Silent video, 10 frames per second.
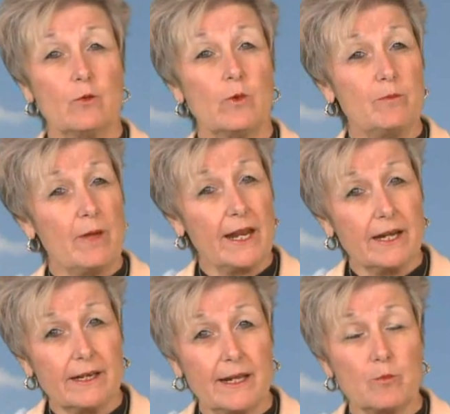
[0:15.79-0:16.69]
We
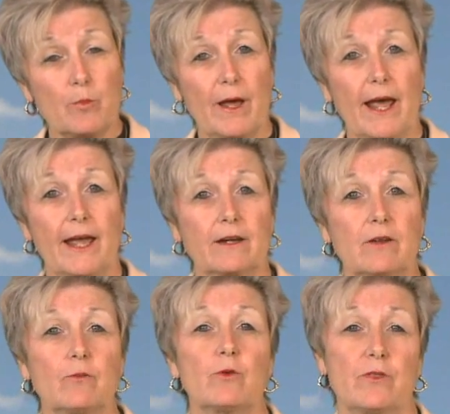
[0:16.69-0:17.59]
made an impact
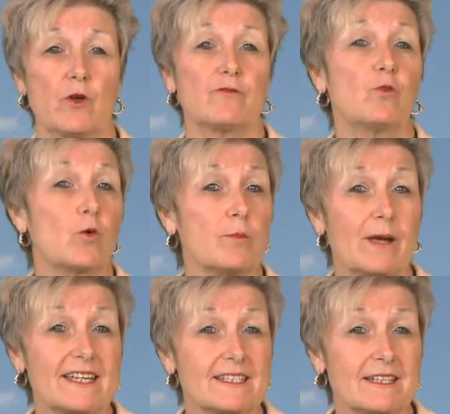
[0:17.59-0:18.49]
with our four
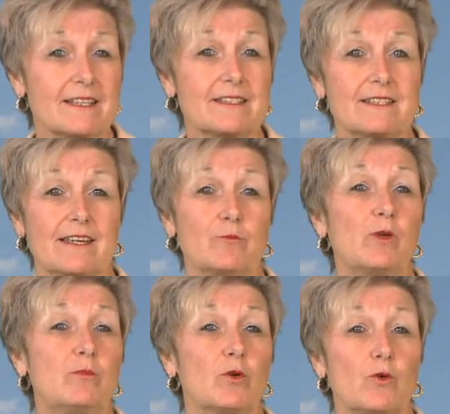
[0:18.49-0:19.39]
buses and
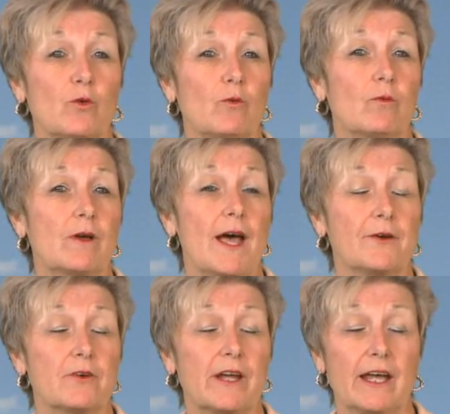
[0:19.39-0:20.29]
people
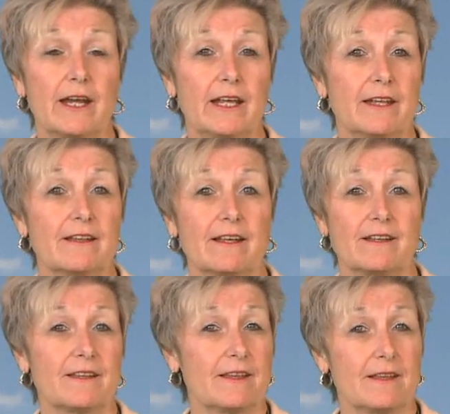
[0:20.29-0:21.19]
congregating in the,
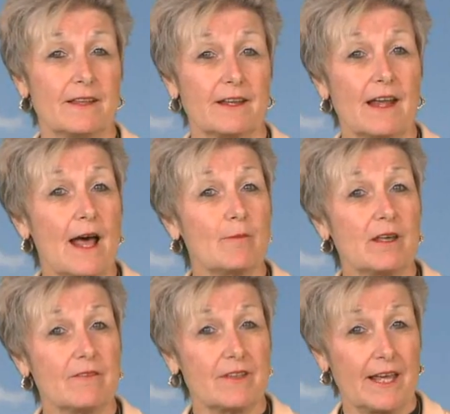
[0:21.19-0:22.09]
the
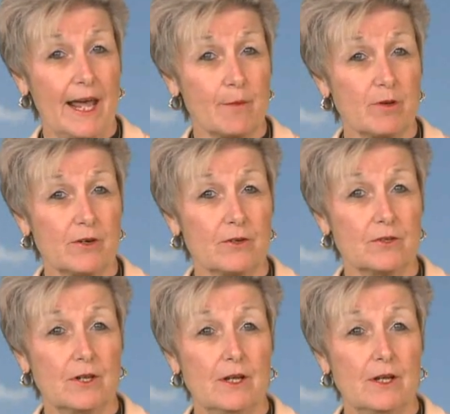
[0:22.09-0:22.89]
lobby of the Capitol